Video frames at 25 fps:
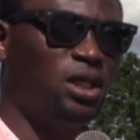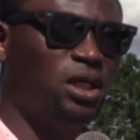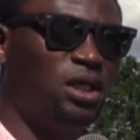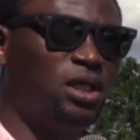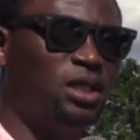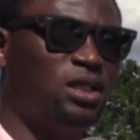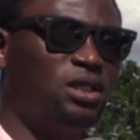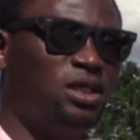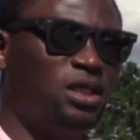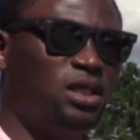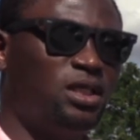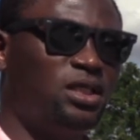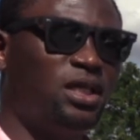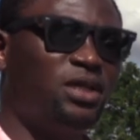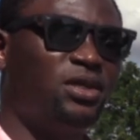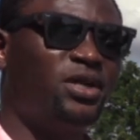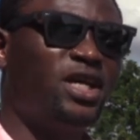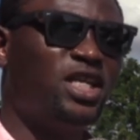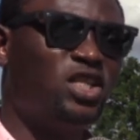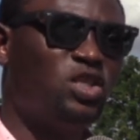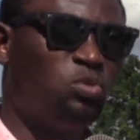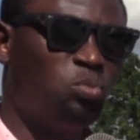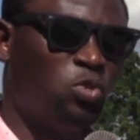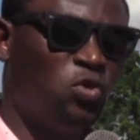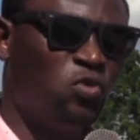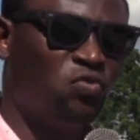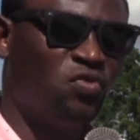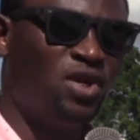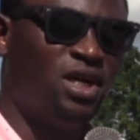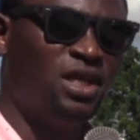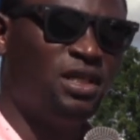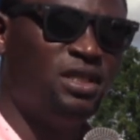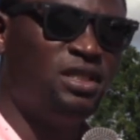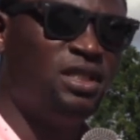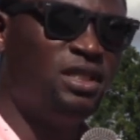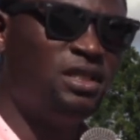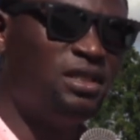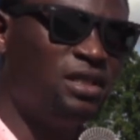it's a right move,
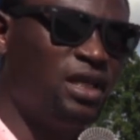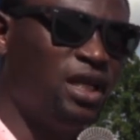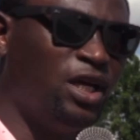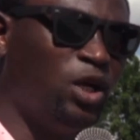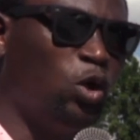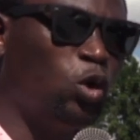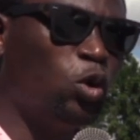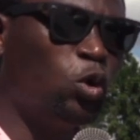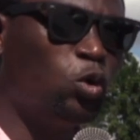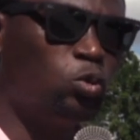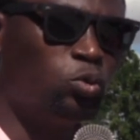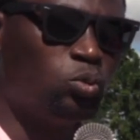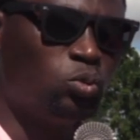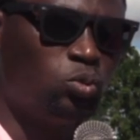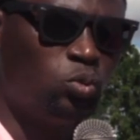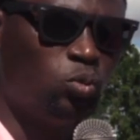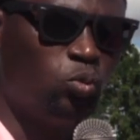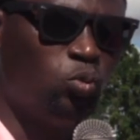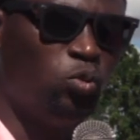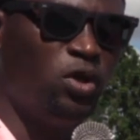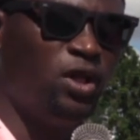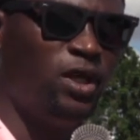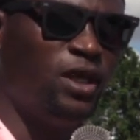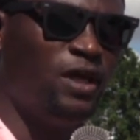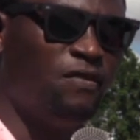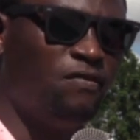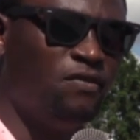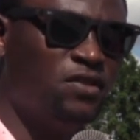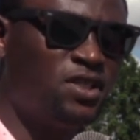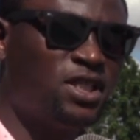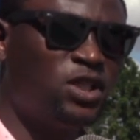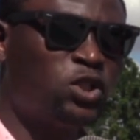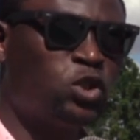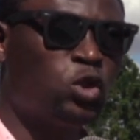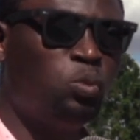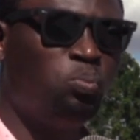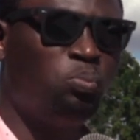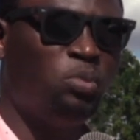and this alone will give a
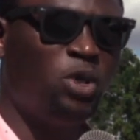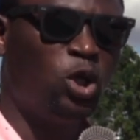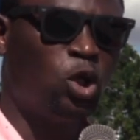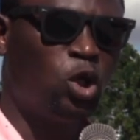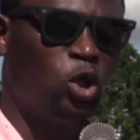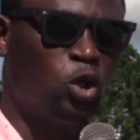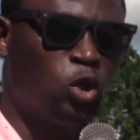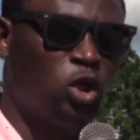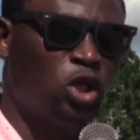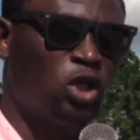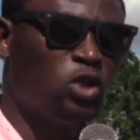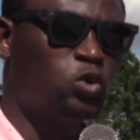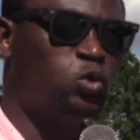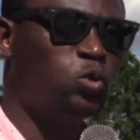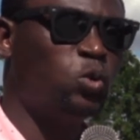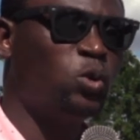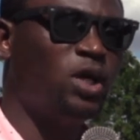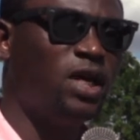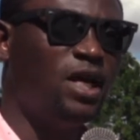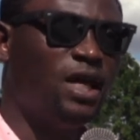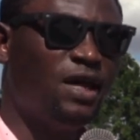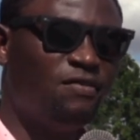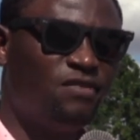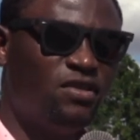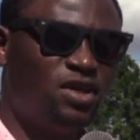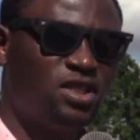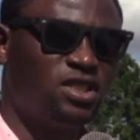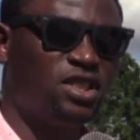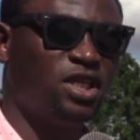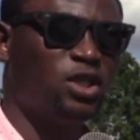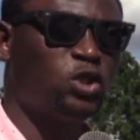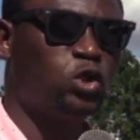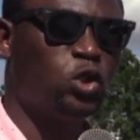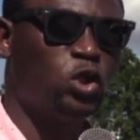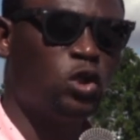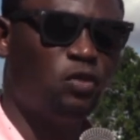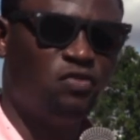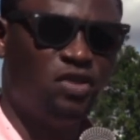sense of belongings to every
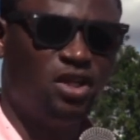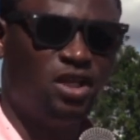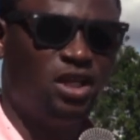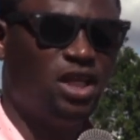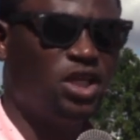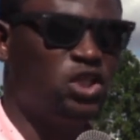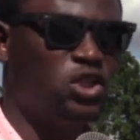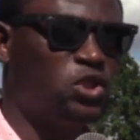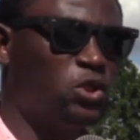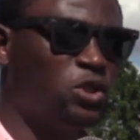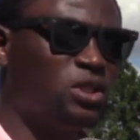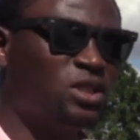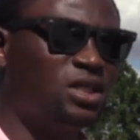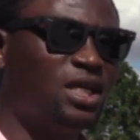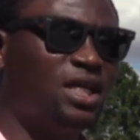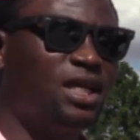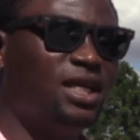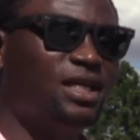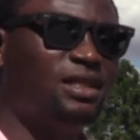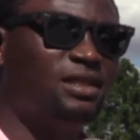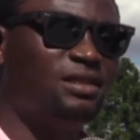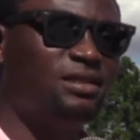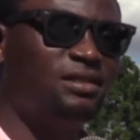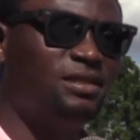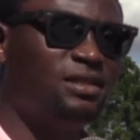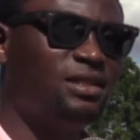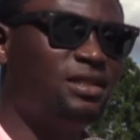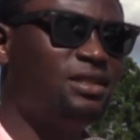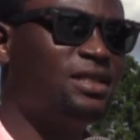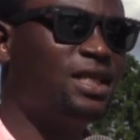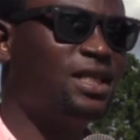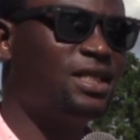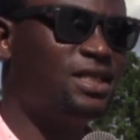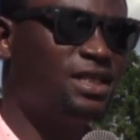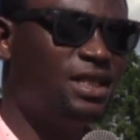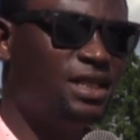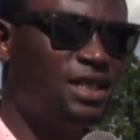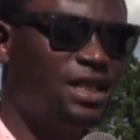sector of the nations. And these
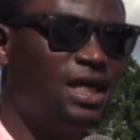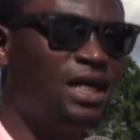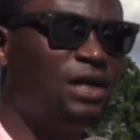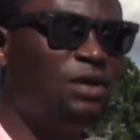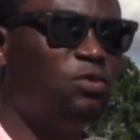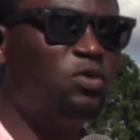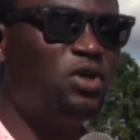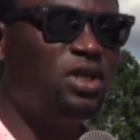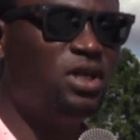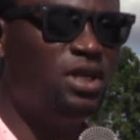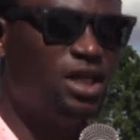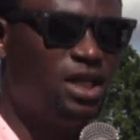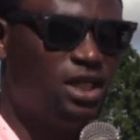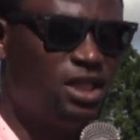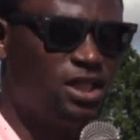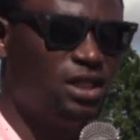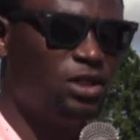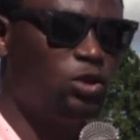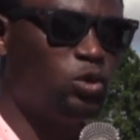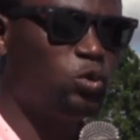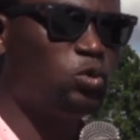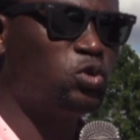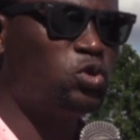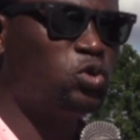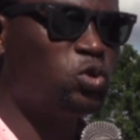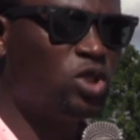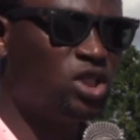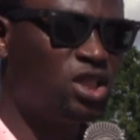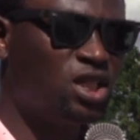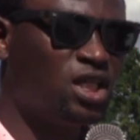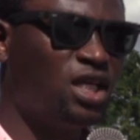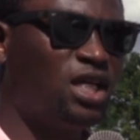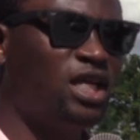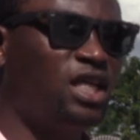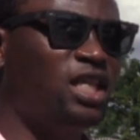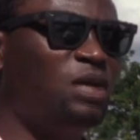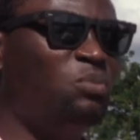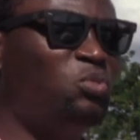are things that we need to
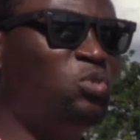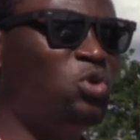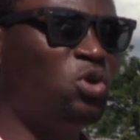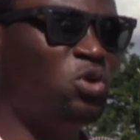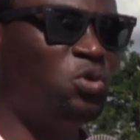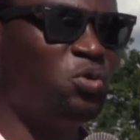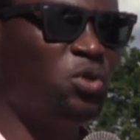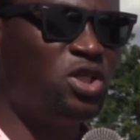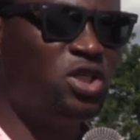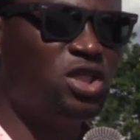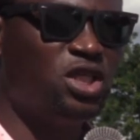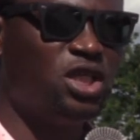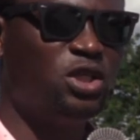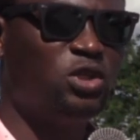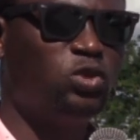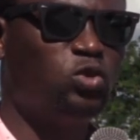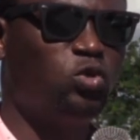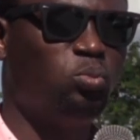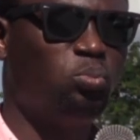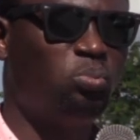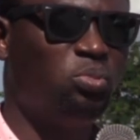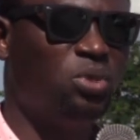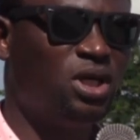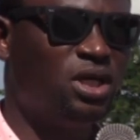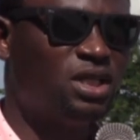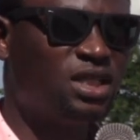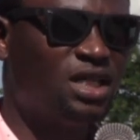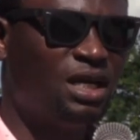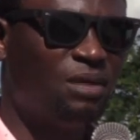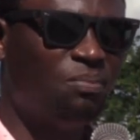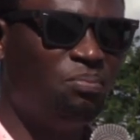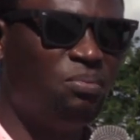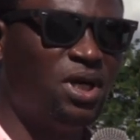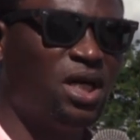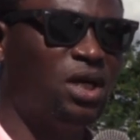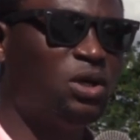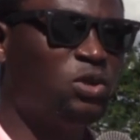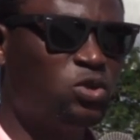strengthen our democracy to bring
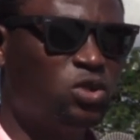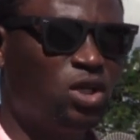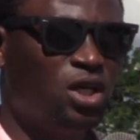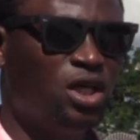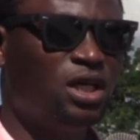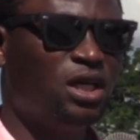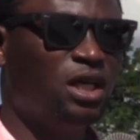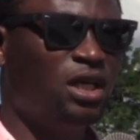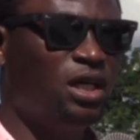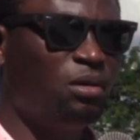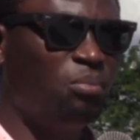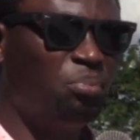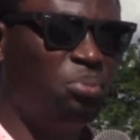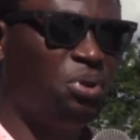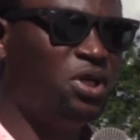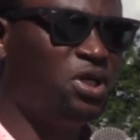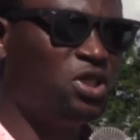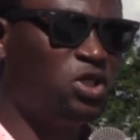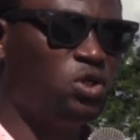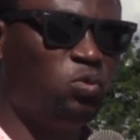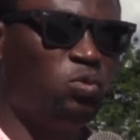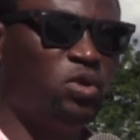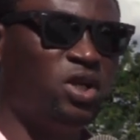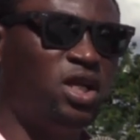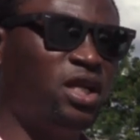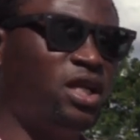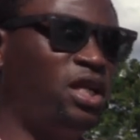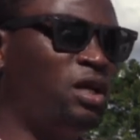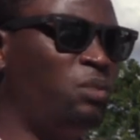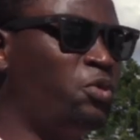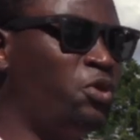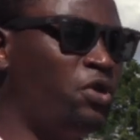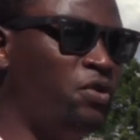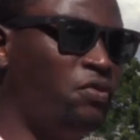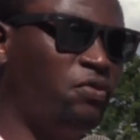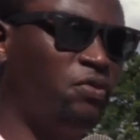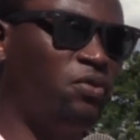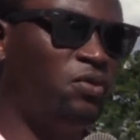about the peace we're
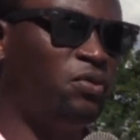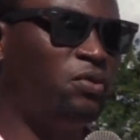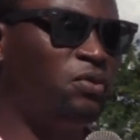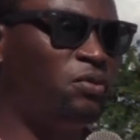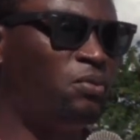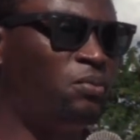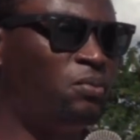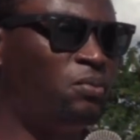clamoring for.